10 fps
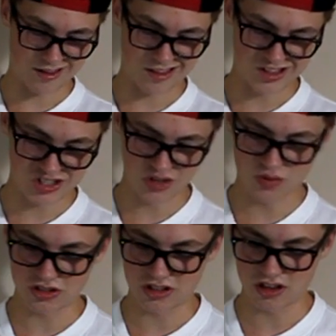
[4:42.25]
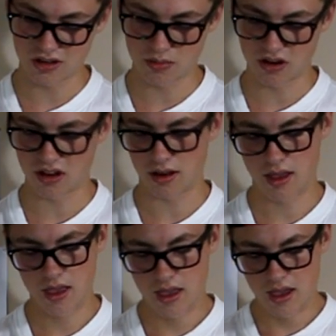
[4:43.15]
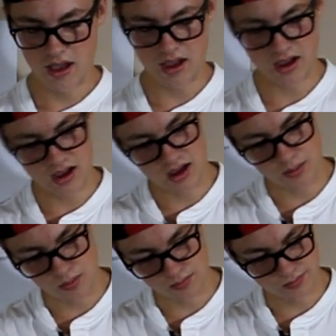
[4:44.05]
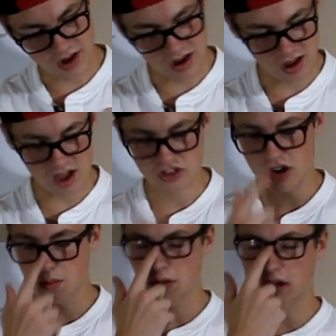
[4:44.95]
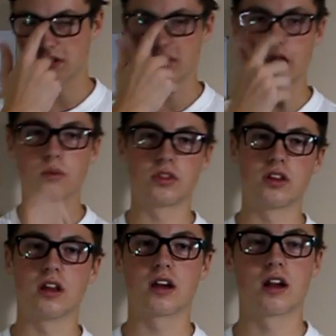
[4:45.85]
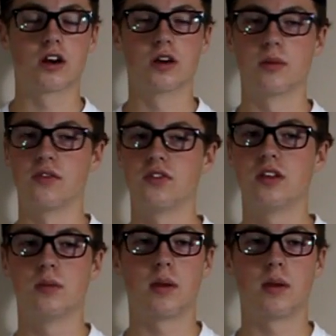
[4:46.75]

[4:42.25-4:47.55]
this shoe is good, but I try to play outside with it, and it kind of hurt my feet.